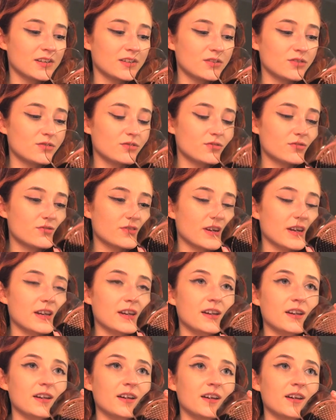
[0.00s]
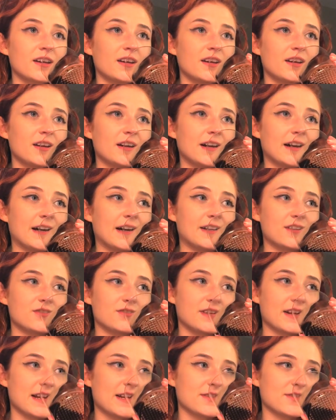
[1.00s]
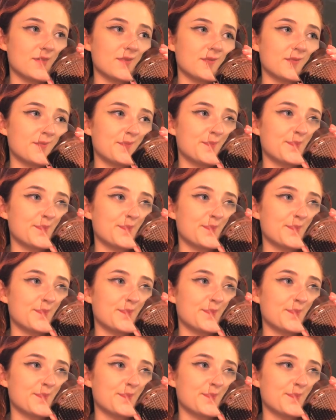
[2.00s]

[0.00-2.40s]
you don't drink and you're an adult.